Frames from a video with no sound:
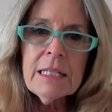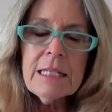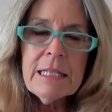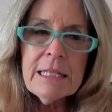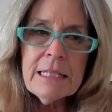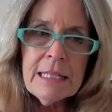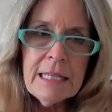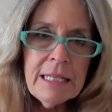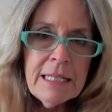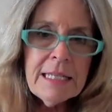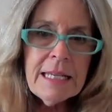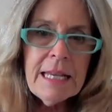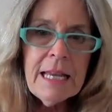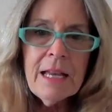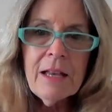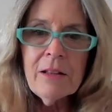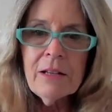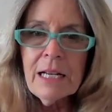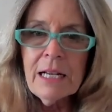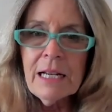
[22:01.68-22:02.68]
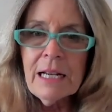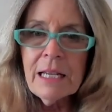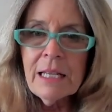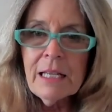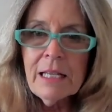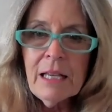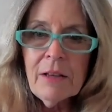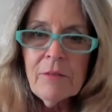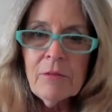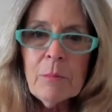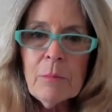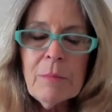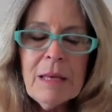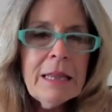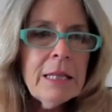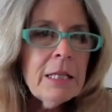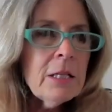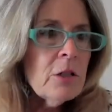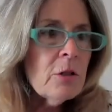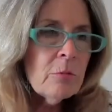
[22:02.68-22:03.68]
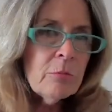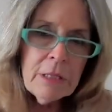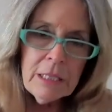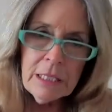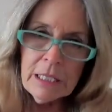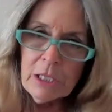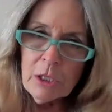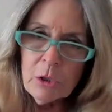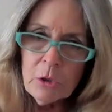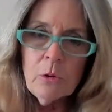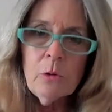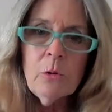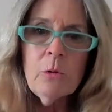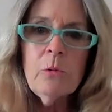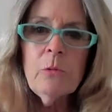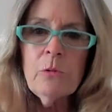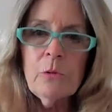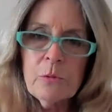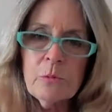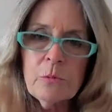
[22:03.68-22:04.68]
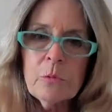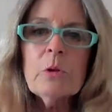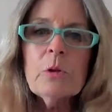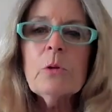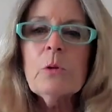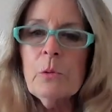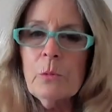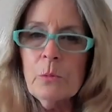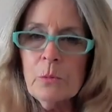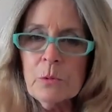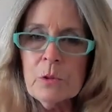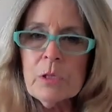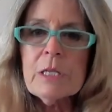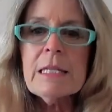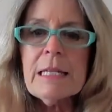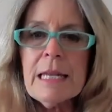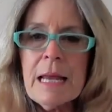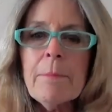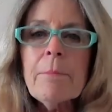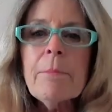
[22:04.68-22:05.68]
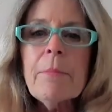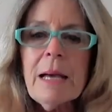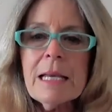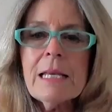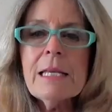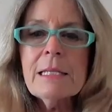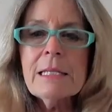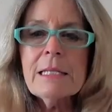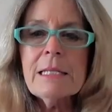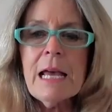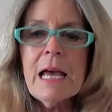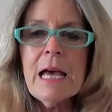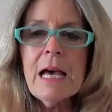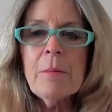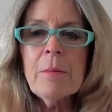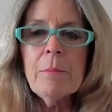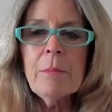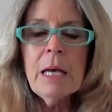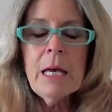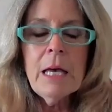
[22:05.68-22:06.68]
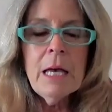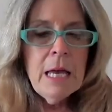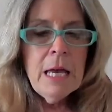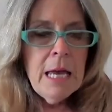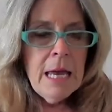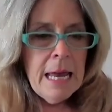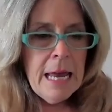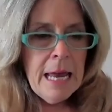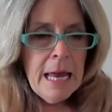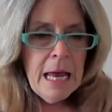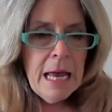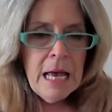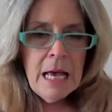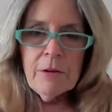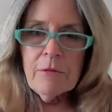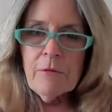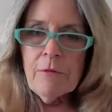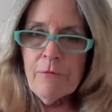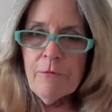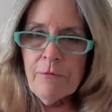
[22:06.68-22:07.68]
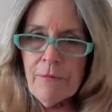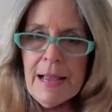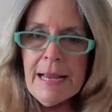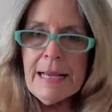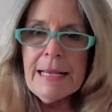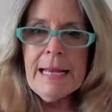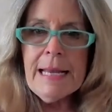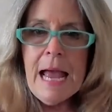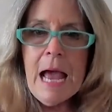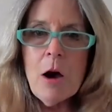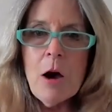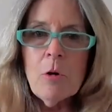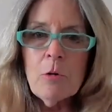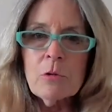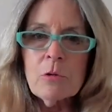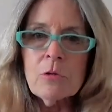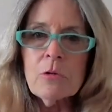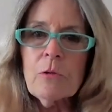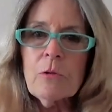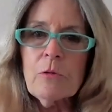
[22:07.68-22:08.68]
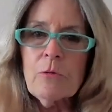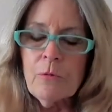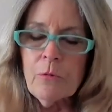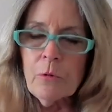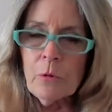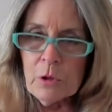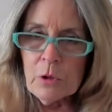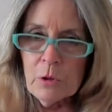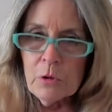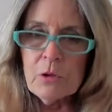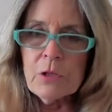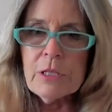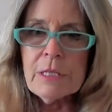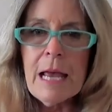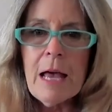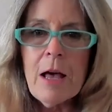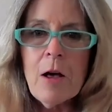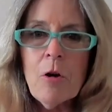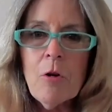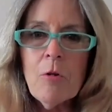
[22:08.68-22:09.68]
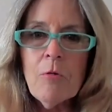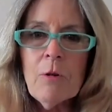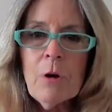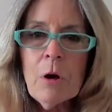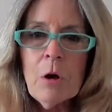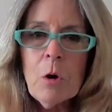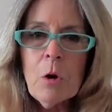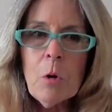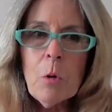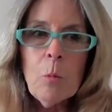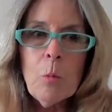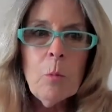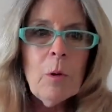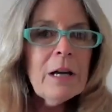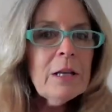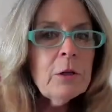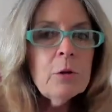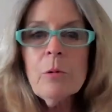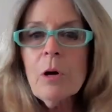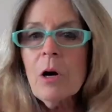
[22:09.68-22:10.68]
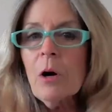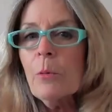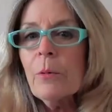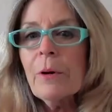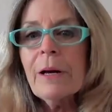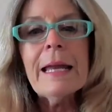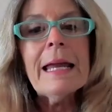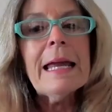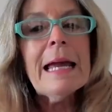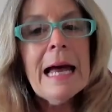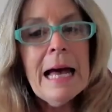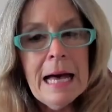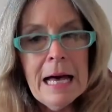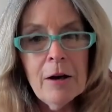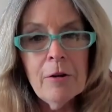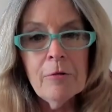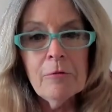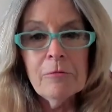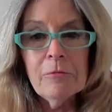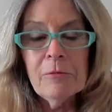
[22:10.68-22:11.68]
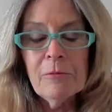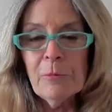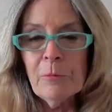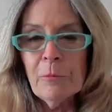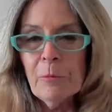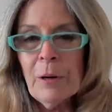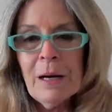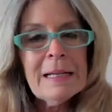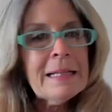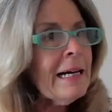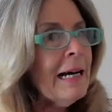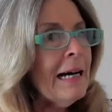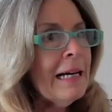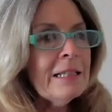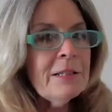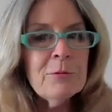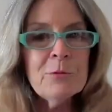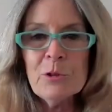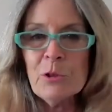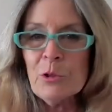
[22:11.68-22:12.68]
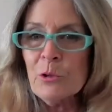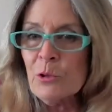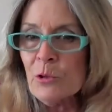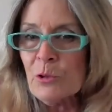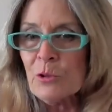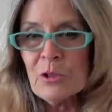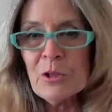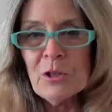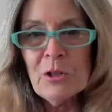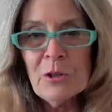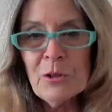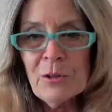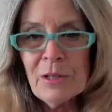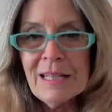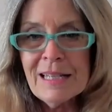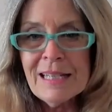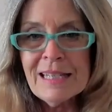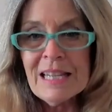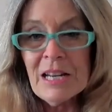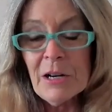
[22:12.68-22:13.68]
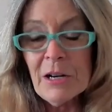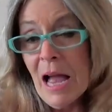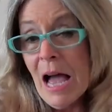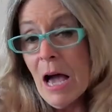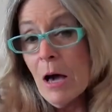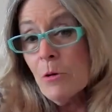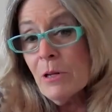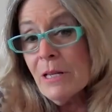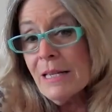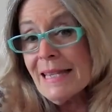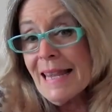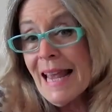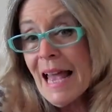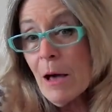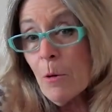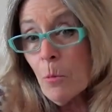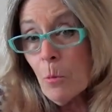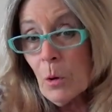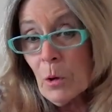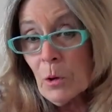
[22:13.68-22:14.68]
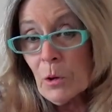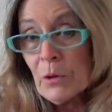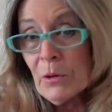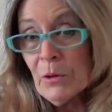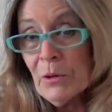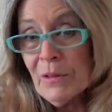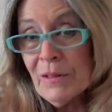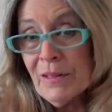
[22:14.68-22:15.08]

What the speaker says: sit down, and I have a method to really go through step by step and find out for yourself what you already have. What kind of Social Security is there? How does that work?